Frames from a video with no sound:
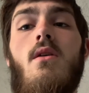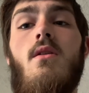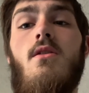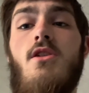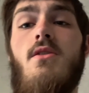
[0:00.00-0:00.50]

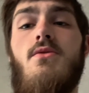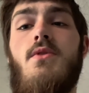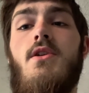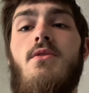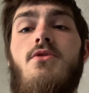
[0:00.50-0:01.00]
the channel's gonna
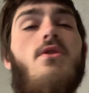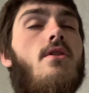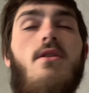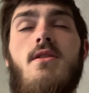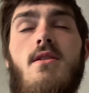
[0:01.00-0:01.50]
get a new truck.
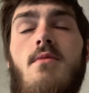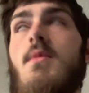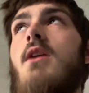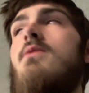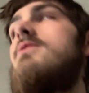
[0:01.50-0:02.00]
I said it
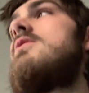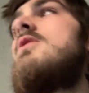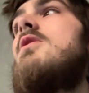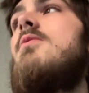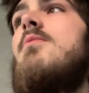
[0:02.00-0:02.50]
backwards,
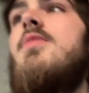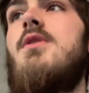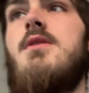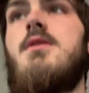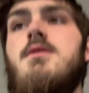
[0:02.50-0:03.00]
but